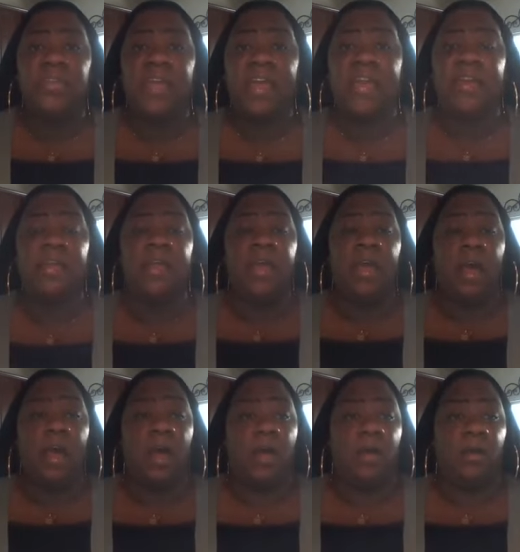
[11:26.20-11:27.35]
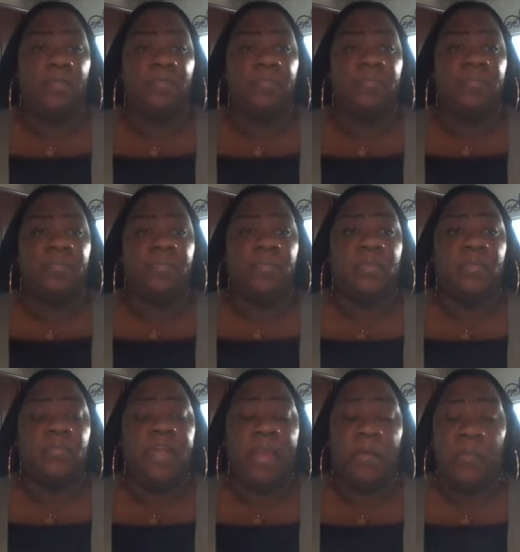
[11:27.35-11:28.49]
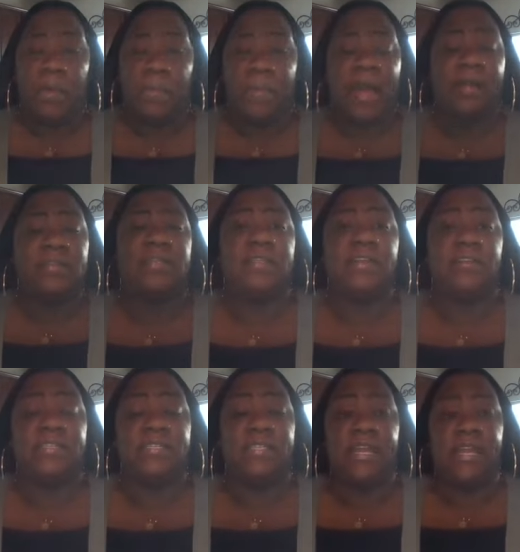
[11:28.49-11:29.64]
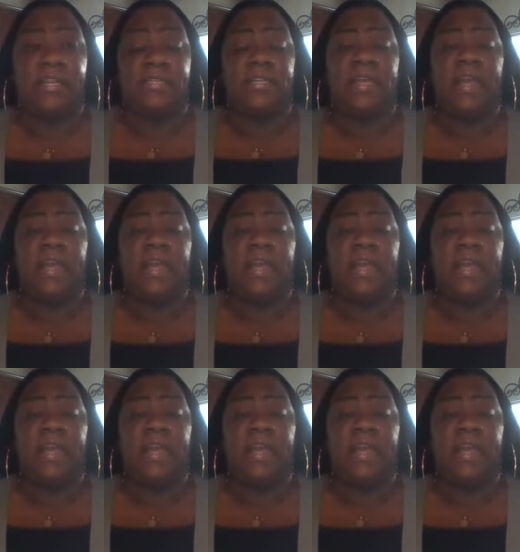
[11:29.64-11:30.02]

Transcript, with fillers: then they went back to their seat,